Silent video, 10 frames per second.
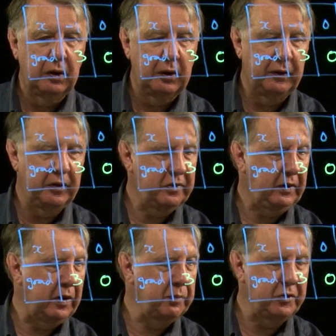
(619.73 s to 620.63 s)
And this
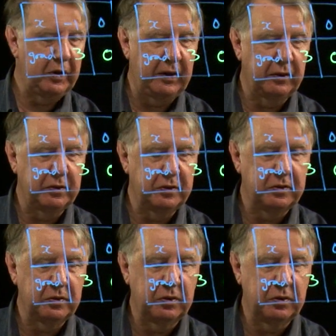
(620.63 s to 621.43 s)
comes out as